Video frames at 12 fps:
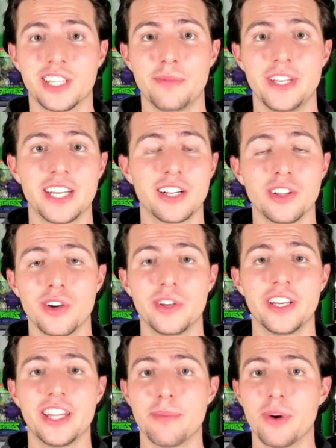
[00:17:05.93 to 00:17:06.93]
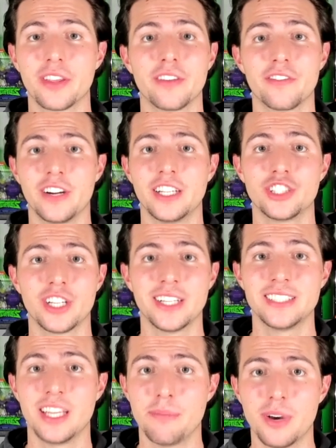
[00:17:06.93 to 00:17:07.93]
I mean, Nickelodeon, they bought the
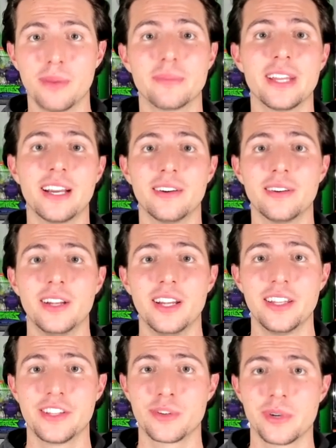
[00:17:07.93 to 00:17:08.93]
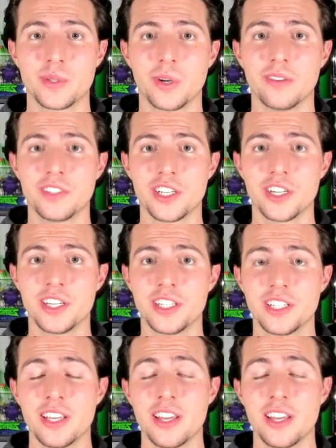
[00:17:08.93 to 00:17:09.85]
franchise, they pumped out the 2012 series,